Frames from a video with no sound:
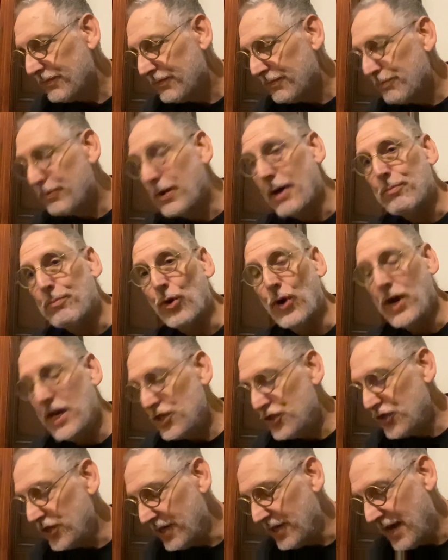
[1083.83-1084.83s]

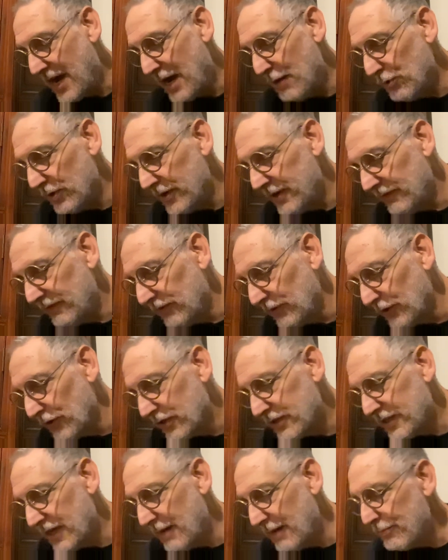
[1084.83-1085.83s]
preparation, I would have
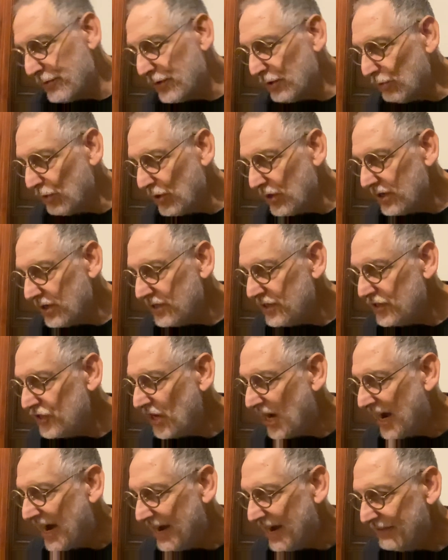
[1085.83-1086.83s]
looked up the word
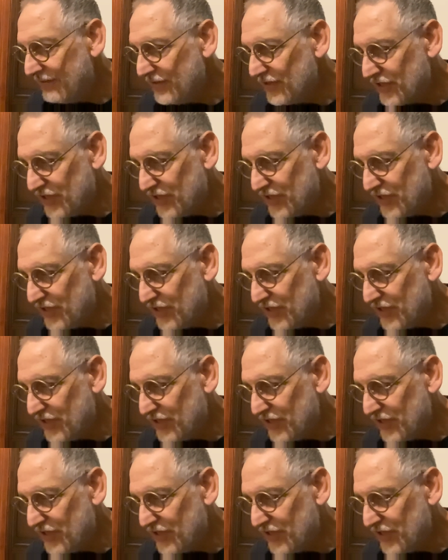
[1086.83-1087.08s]
gyves,